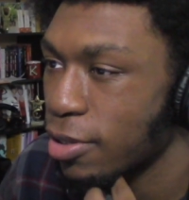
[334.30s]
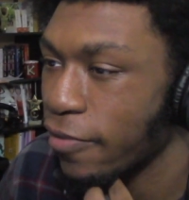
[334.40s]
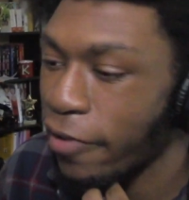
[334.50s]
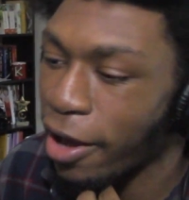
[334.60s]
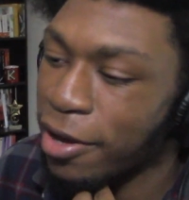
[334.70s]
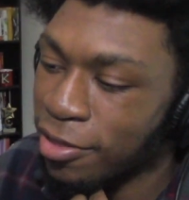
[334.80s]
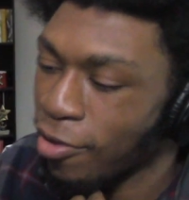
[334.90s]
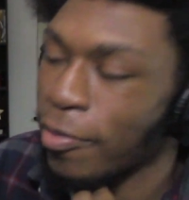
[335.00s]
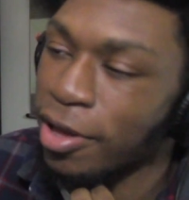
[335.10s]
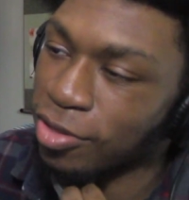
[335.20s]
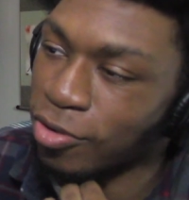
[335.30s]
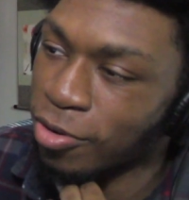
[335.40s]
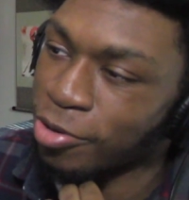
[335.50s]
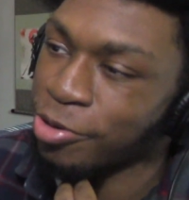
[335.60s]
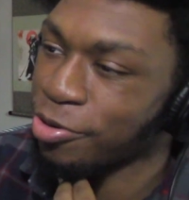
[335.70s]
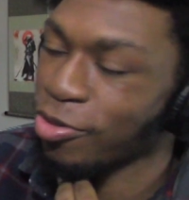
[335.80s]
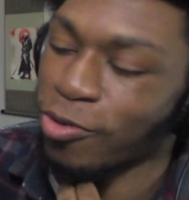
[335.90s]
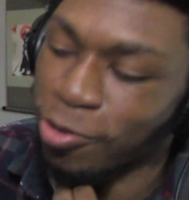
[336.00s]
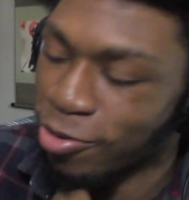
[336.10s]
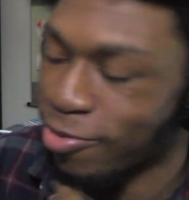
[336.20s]
If Akito met Tohru and
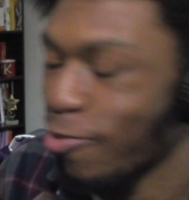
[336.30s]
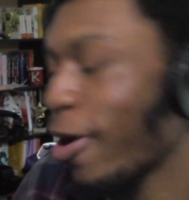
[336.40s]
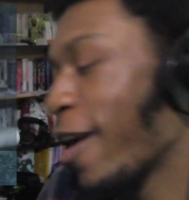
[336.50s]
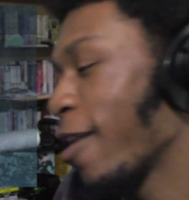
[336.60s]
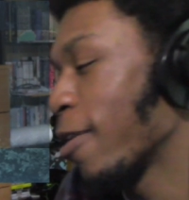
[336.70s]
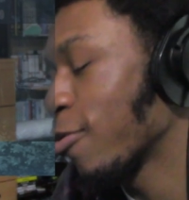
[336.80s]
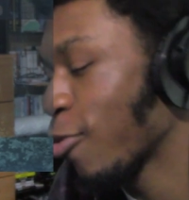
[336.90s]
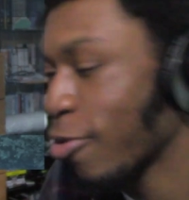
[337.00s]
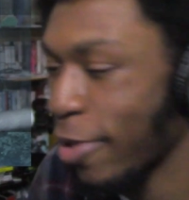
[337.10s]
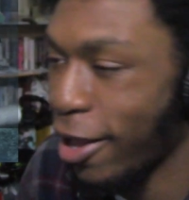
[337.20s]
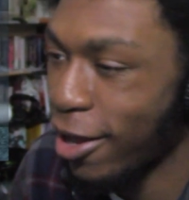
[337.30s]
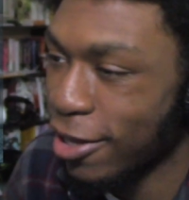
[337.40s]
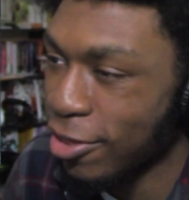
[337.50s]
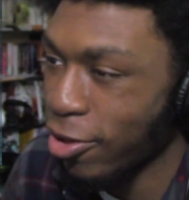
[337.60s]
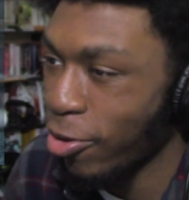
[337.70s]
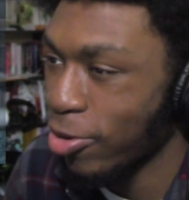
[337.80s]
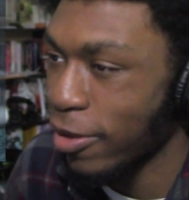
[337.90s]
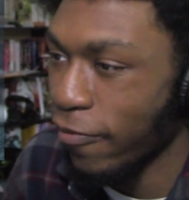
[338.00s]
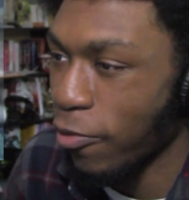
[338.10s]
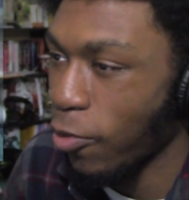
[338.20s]
Tohru, wow, and Tohru met Akito a
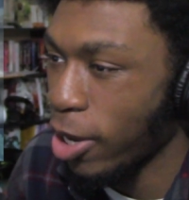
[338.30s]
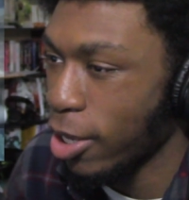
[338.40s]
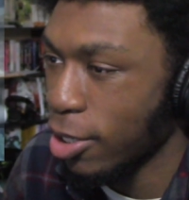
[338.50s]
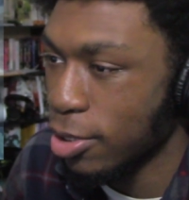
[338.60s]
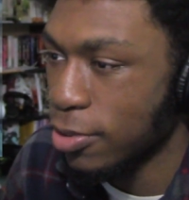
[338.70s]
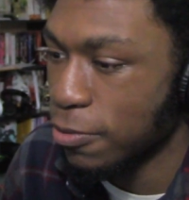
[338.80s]
different way.